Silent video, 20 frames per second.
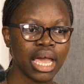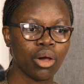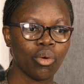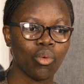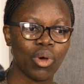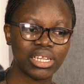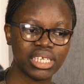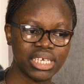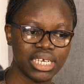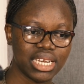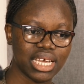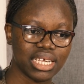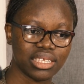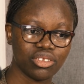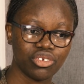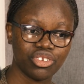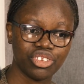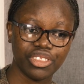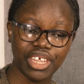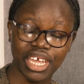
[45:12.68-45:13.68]
what he
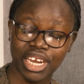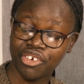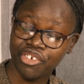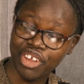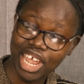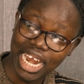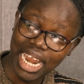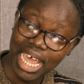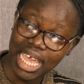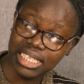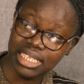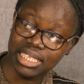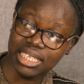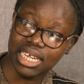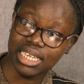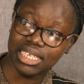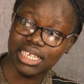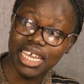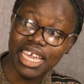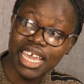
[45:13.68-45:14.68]
does not then realize is
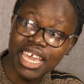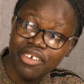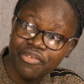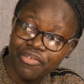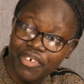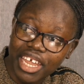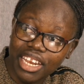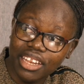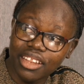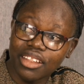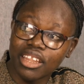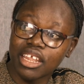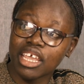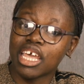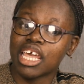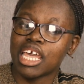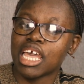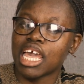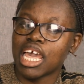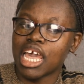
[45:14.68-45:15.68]
that even
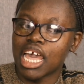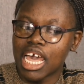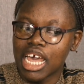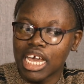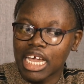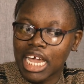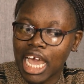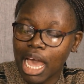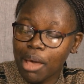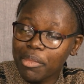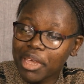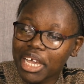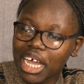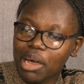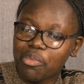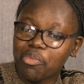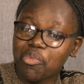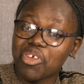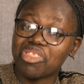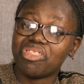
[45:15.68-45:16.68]
coming
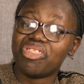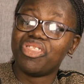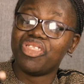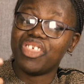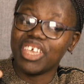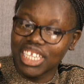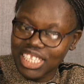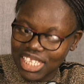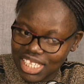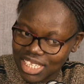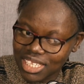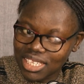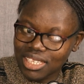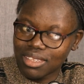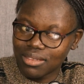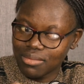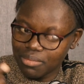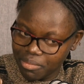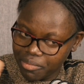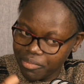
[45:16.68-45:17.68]
up with
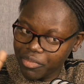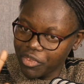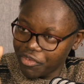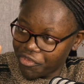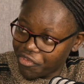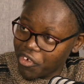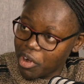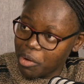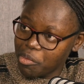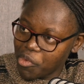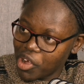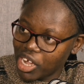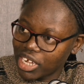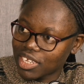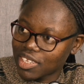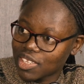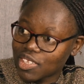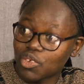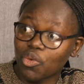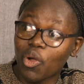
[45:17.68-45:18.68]
these
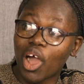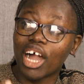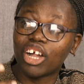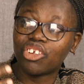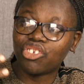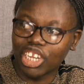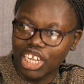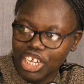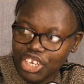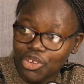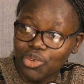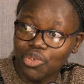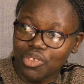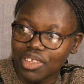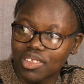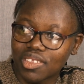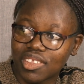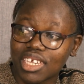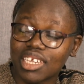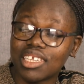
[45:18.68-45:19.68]
frameworks to actually do
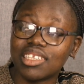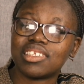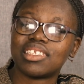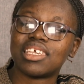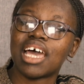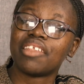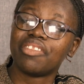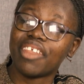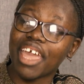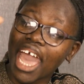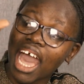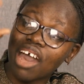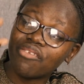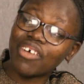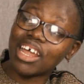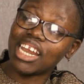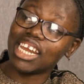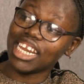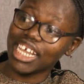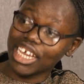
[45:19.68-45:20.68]
these things, they
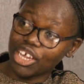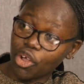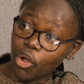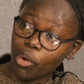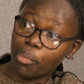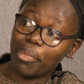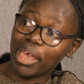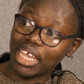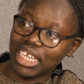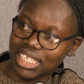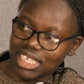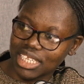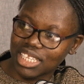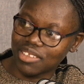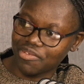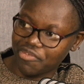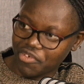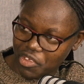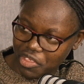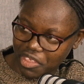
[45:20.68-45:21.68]
have a legal
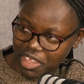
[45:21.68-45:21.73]
basis for